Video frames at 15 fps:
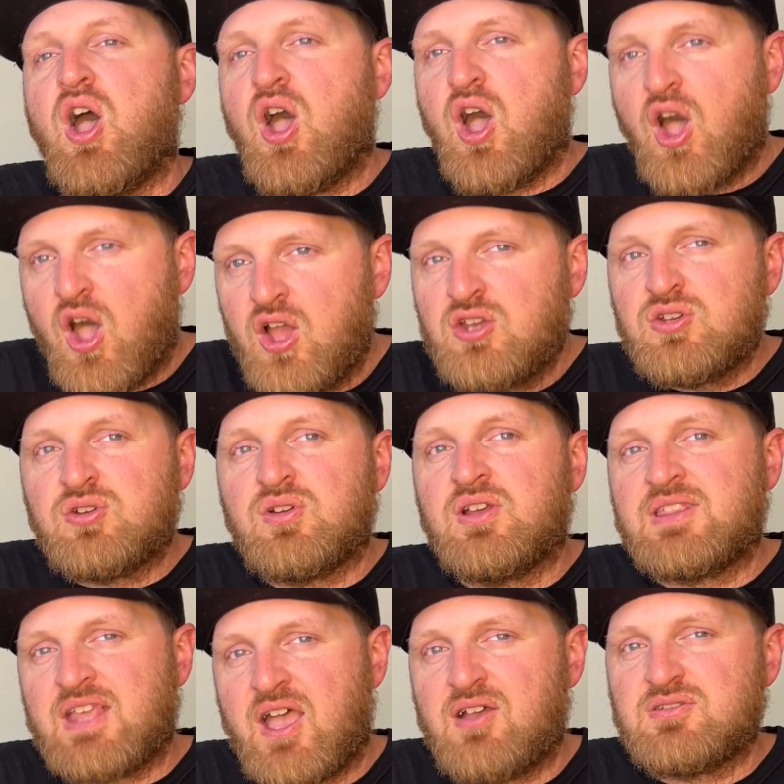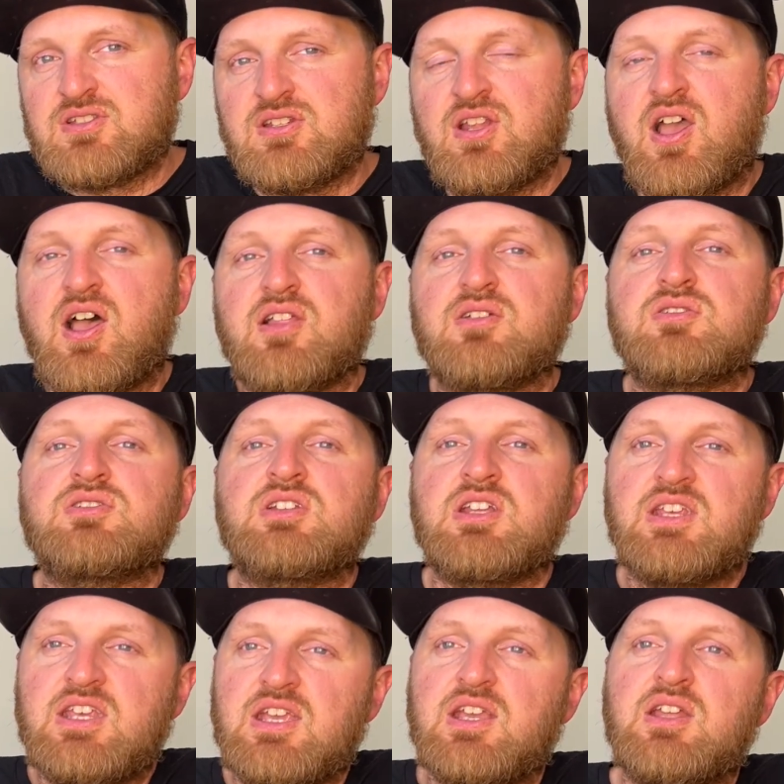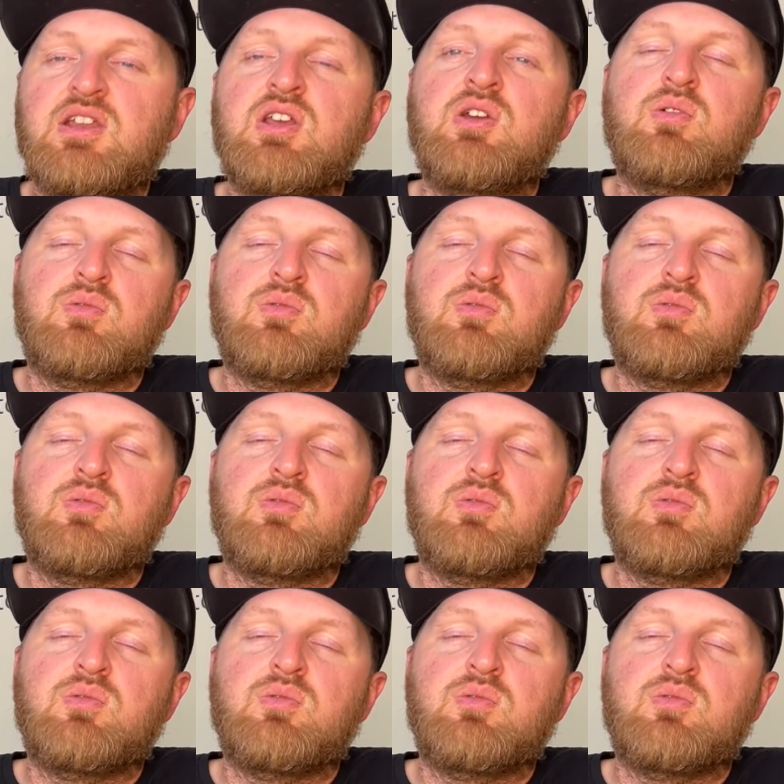under $1,000 to get